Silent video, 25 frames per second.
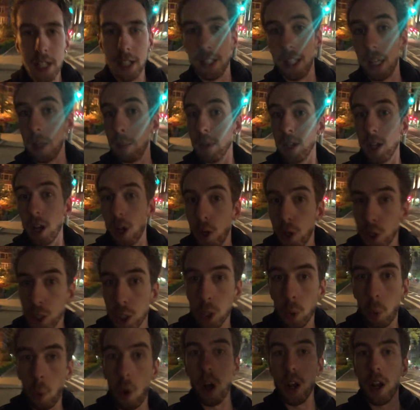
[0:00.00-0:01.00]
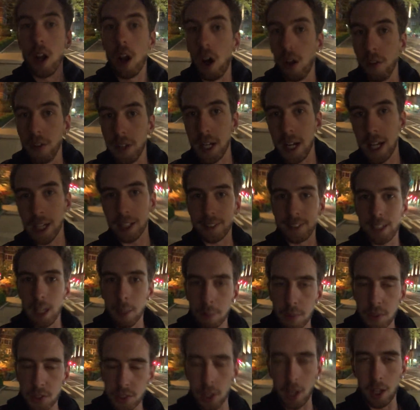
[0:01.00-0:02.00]
Let me know who you want on the next
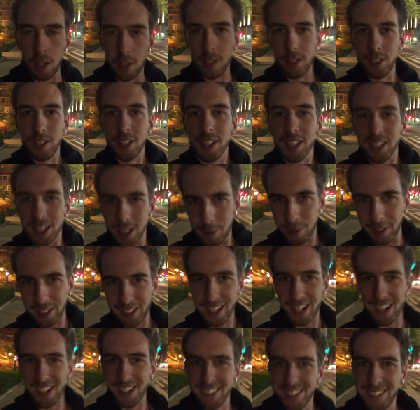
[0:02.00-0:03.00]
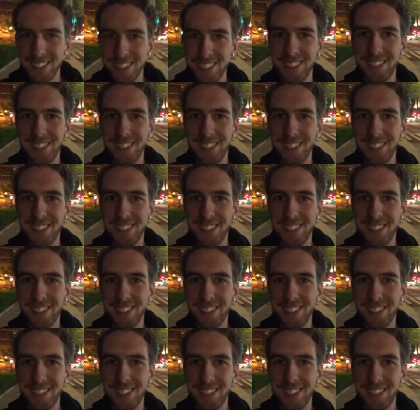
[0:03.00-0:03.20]
episode. Here we go.